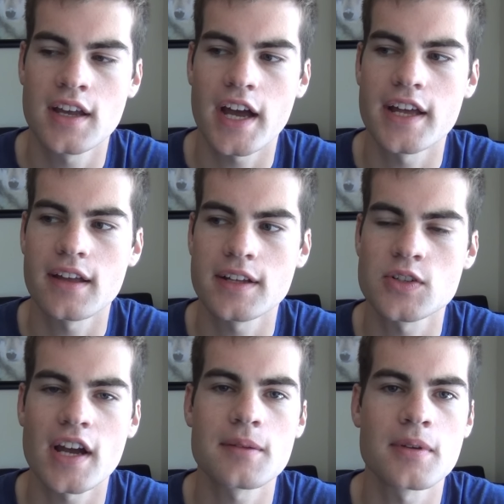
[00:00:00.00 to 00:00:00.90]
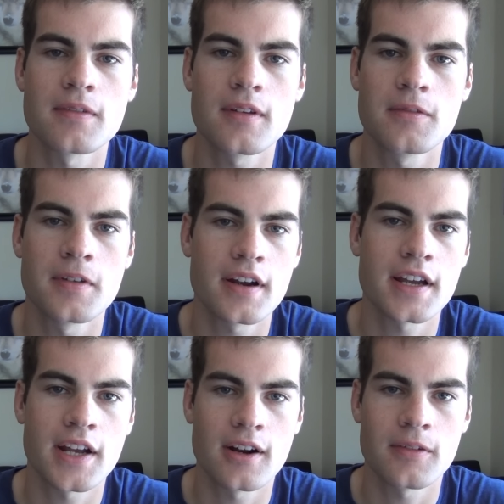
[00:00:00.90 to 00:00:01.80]
I, I try to be
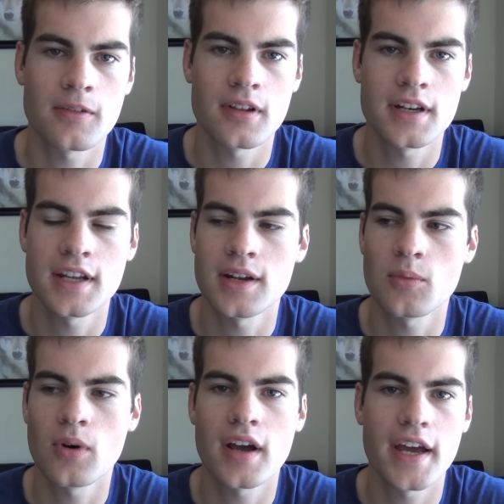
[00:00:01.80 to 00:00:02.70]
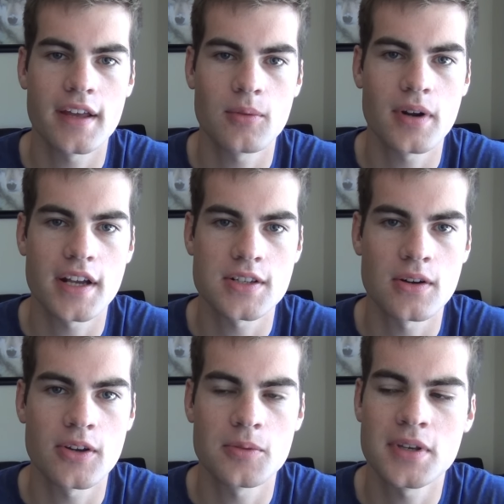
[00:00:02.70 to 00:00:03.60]
very careful in, in what, I, what I
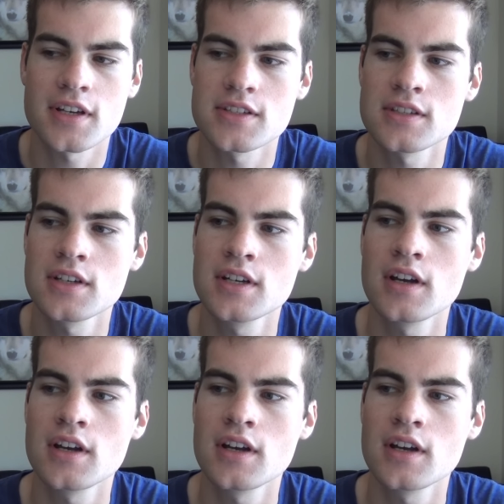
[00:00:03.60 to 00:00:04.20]
show you because